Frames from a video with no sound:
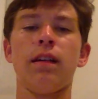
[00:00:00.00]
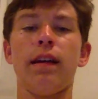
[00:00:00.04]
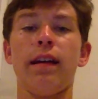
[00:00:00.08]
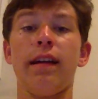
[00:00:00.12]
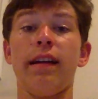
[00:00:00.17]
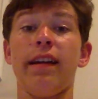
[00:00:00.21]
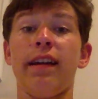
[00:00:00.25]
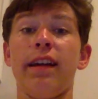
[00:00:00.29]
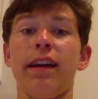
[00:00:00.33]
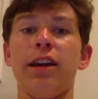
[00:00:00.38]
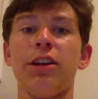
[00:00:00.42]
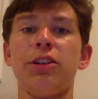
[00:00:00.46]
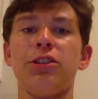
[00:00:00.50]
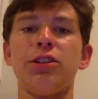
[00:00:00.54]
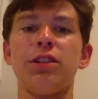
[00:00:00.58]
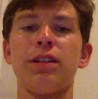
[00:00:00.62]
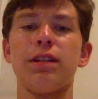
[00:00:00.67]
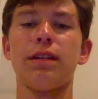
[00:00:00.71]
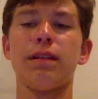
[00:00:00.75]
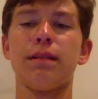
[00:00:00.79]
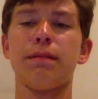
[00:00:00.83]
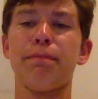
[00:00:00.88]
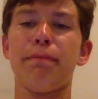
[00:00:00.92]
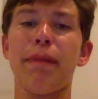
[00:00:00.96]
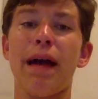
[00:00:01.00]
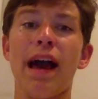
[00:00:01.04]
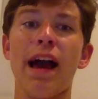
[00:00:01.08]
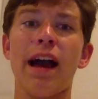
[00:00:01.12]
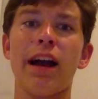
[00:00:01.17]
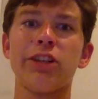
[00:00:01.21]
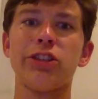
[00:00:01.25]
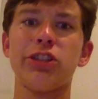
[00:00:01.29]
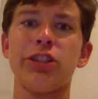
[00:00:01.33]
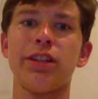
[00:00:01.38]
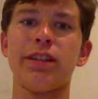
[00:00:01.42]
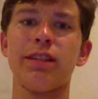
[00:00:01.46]
engage in
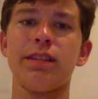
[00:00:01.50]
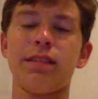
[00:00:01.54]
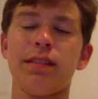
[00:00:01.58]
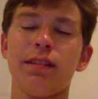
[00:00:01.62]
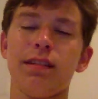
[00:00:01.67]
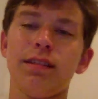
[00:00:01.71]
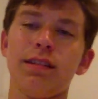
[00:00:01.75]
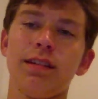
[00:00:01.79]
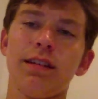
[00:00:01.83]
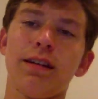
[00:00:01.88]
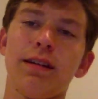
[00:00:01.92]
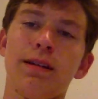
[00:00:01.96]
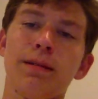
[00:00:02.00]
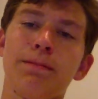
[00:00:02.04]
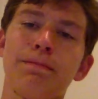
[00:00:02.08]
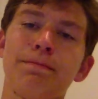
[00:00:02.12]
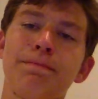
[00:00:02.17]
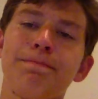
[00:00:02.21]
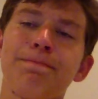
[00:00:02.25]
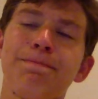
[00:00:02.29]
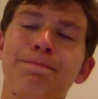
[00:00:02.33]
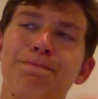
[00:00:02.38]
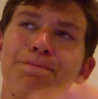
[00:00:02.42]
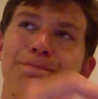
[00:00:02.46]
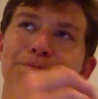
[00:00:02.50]
passion. Um,